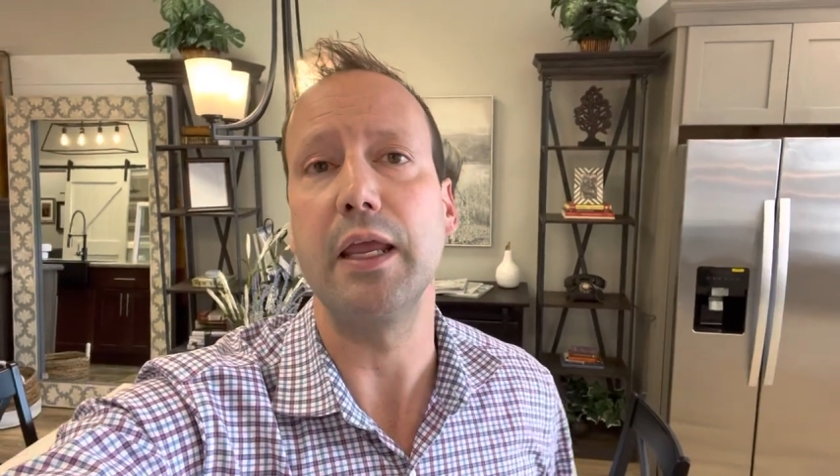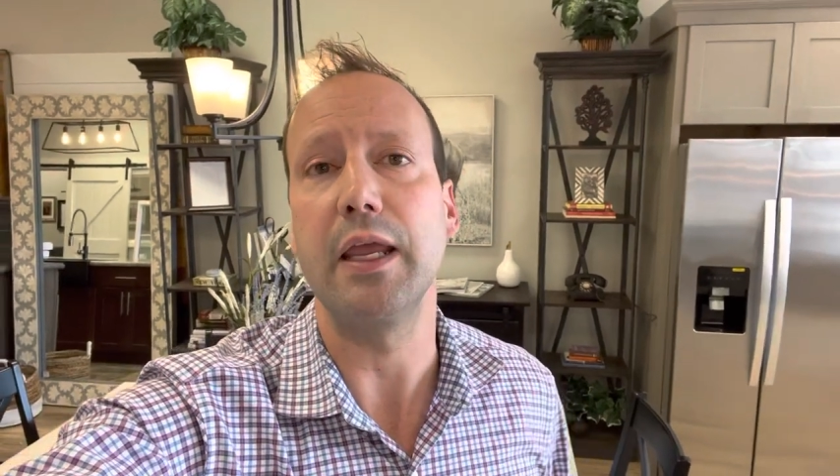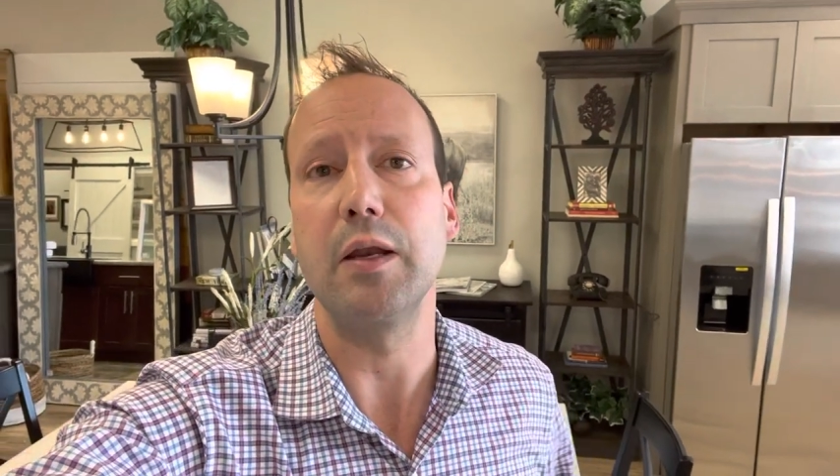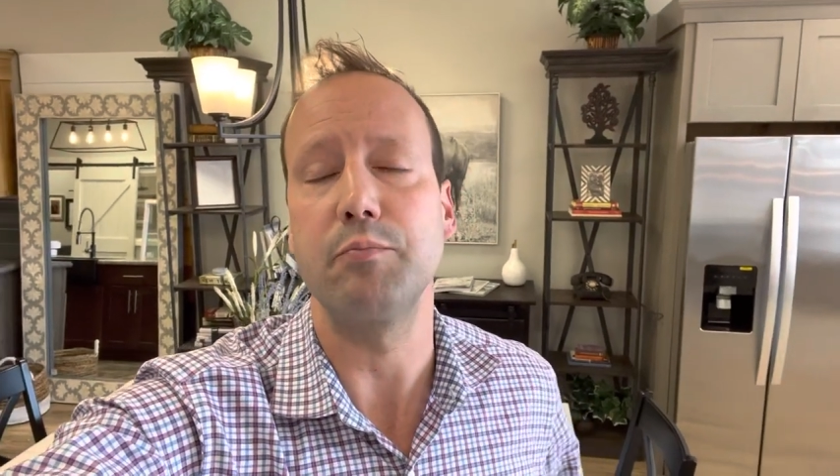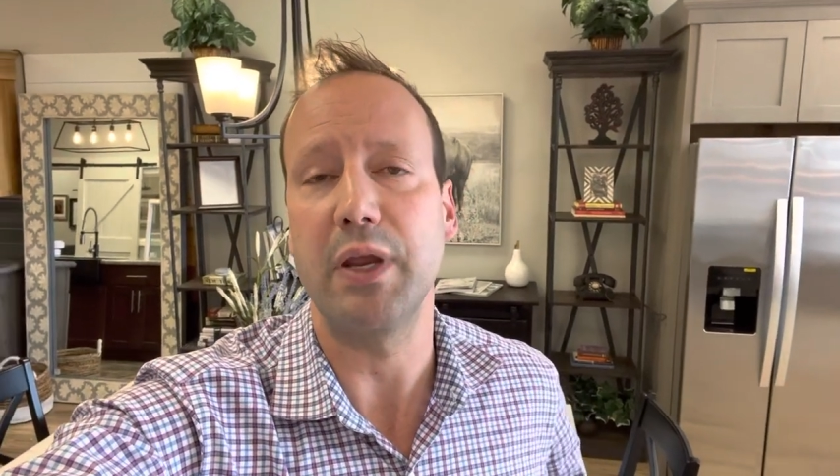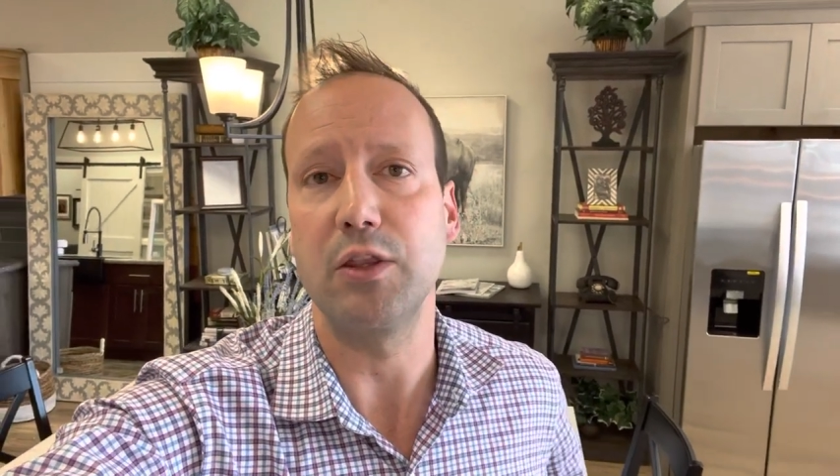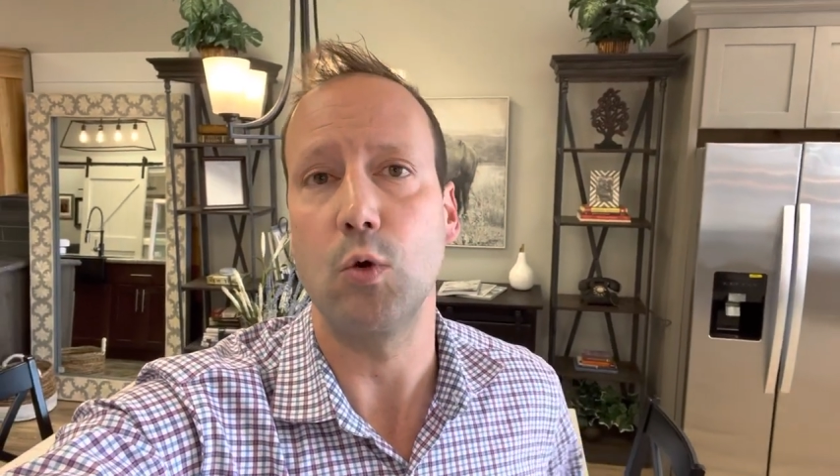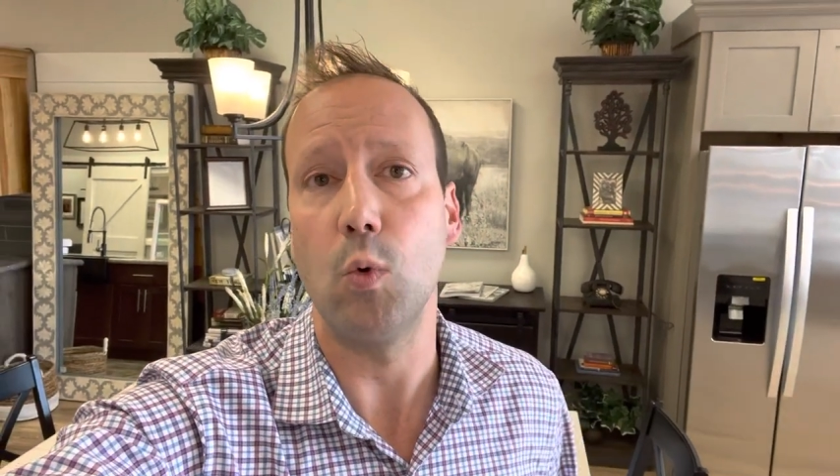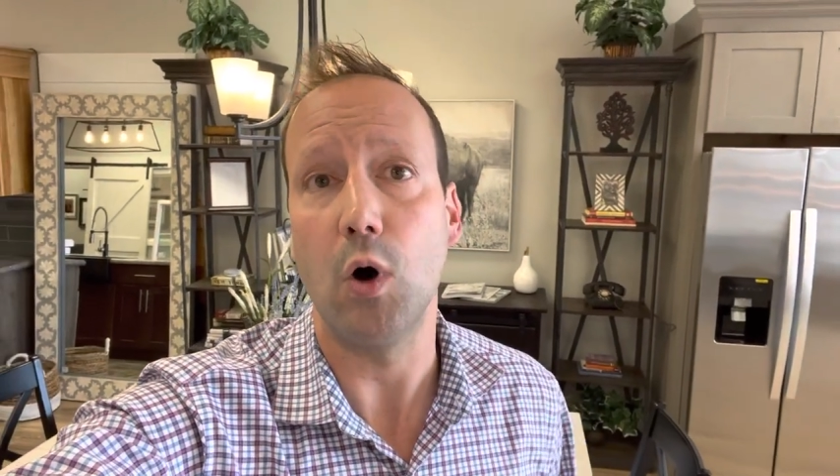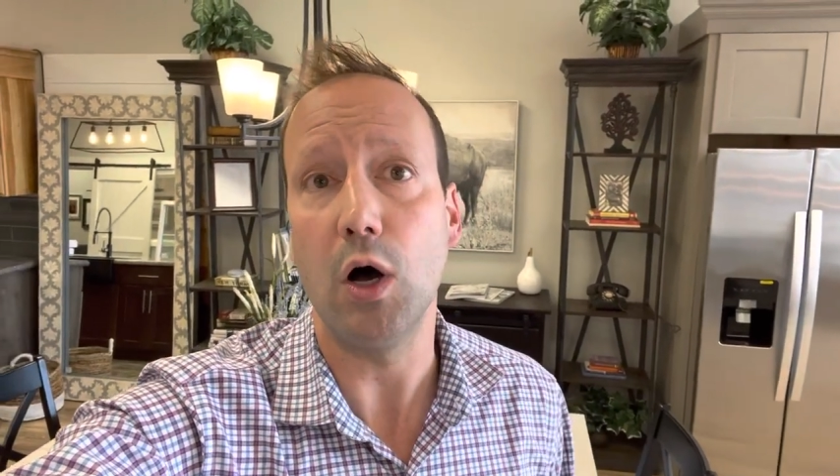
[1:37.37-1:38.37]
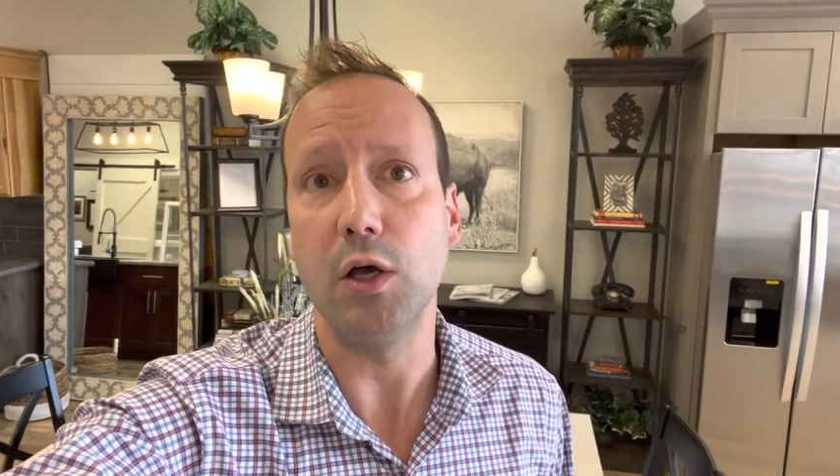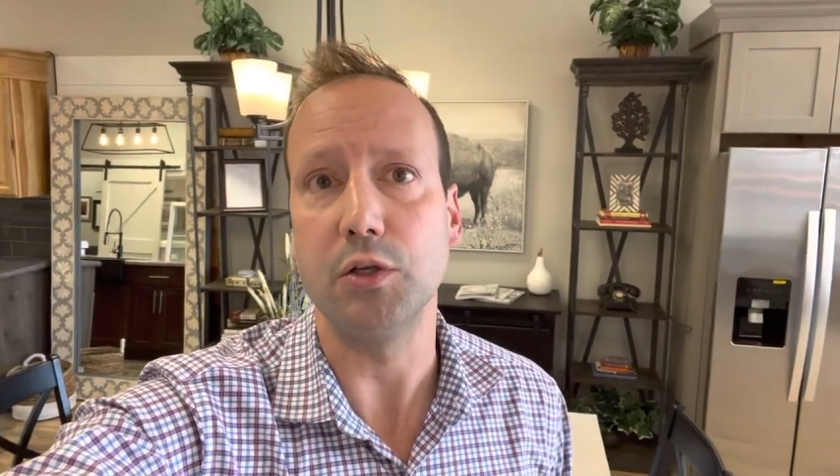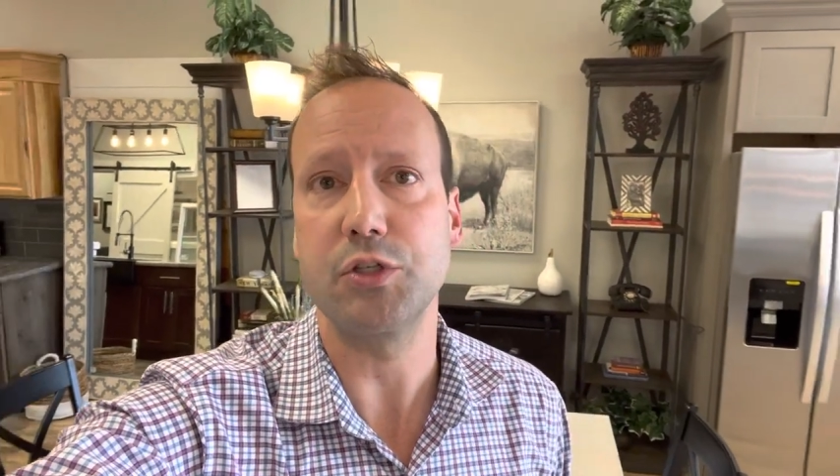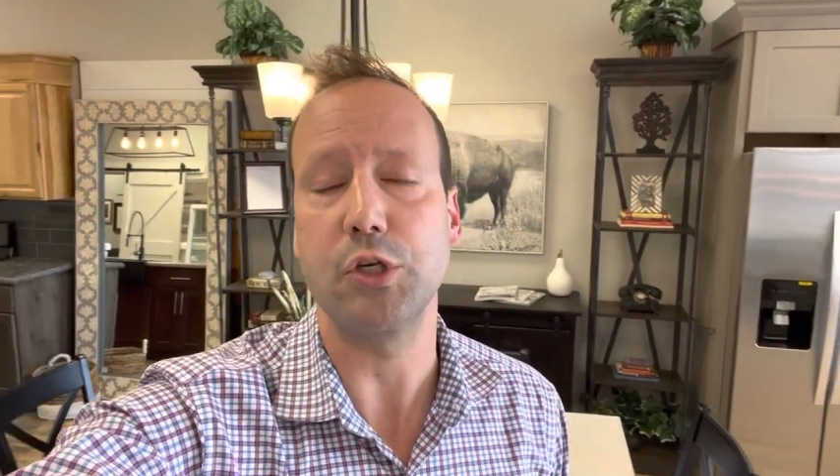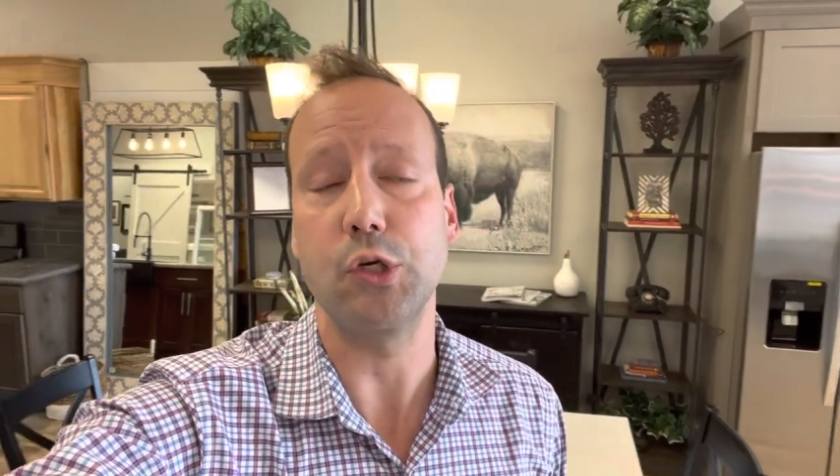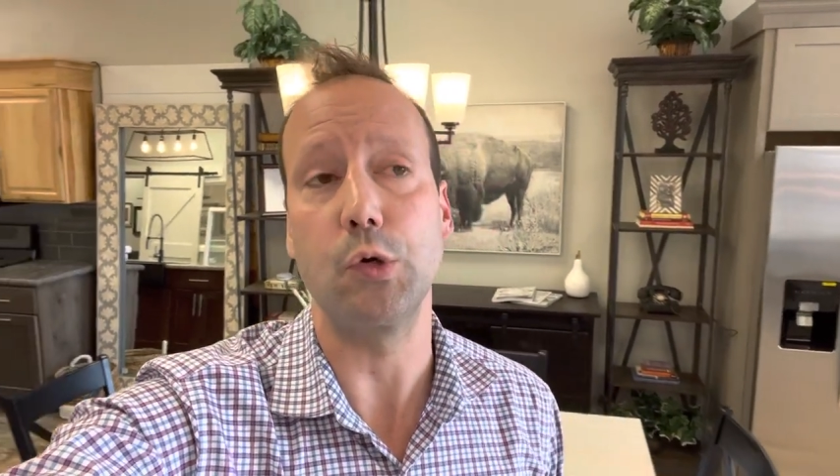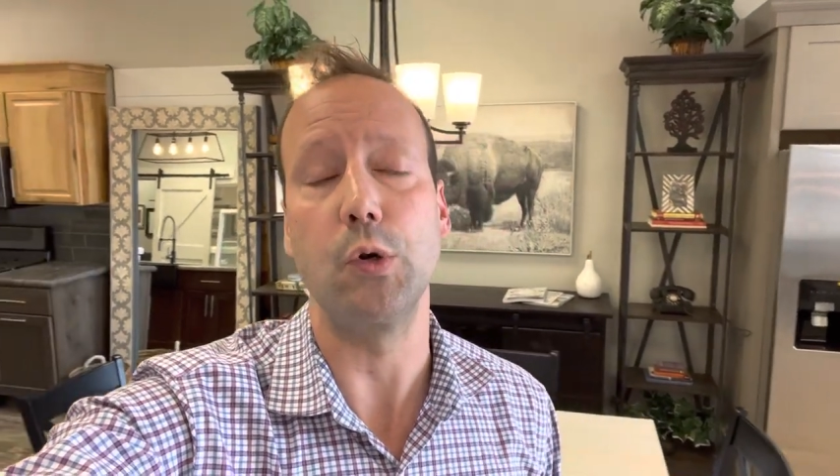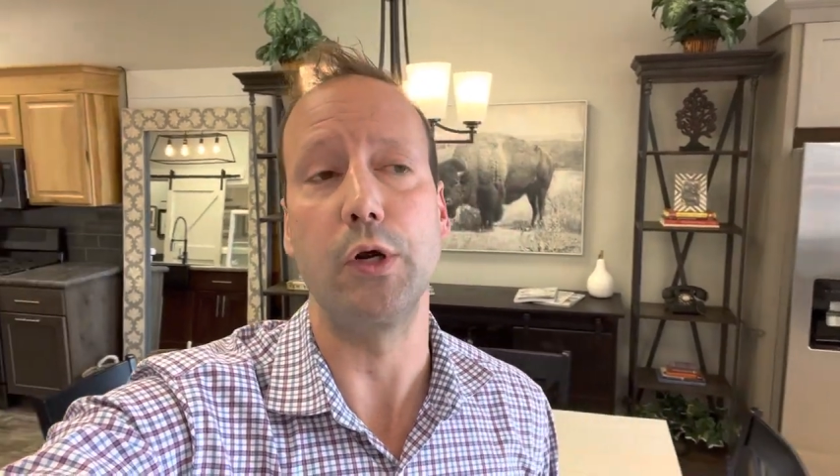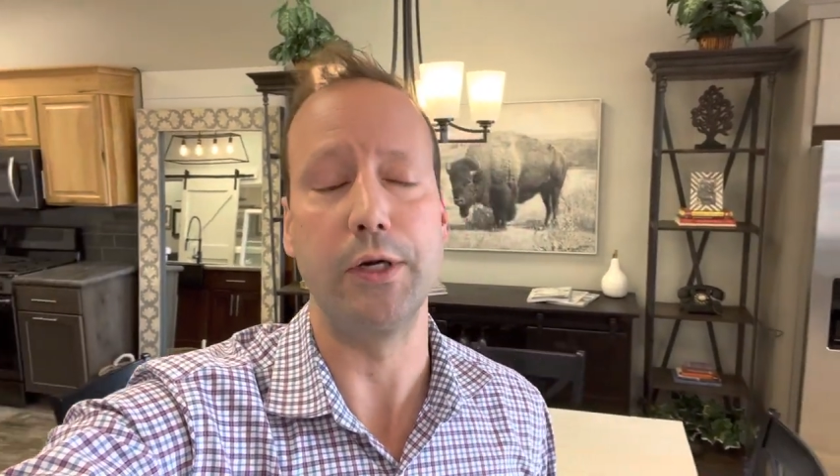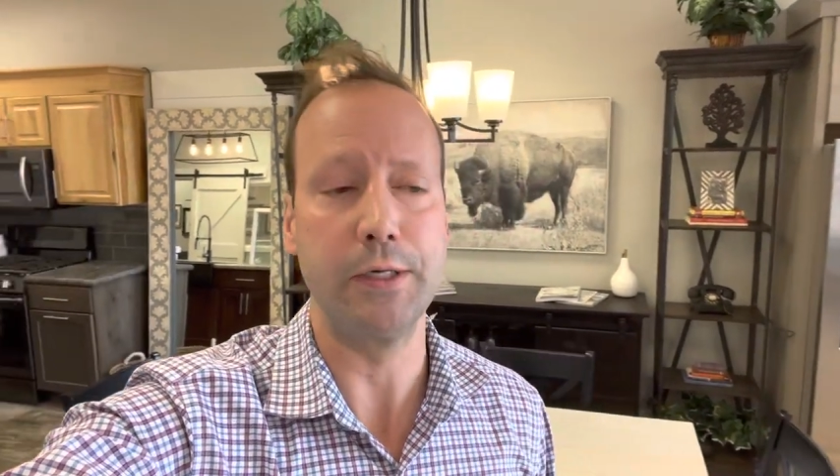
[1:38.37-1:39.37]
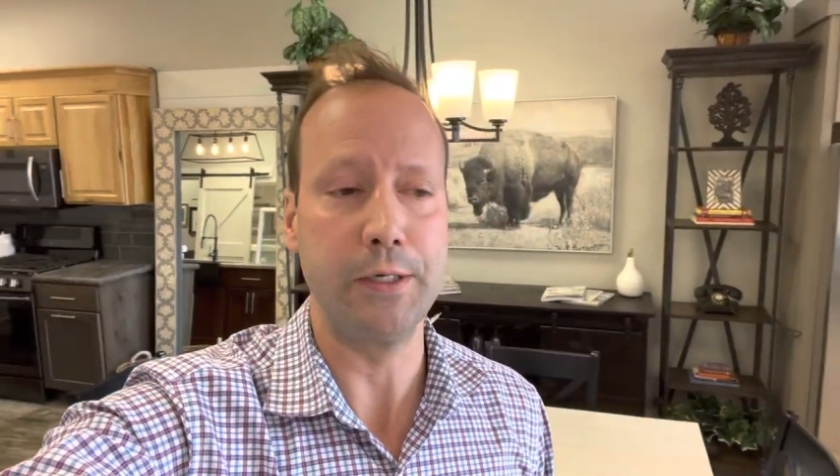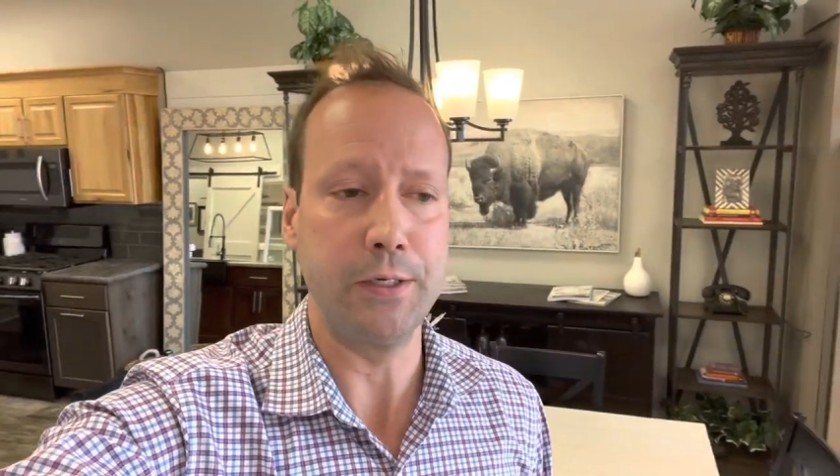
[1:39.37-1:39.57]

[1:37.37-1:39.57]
and paint the walls, you're,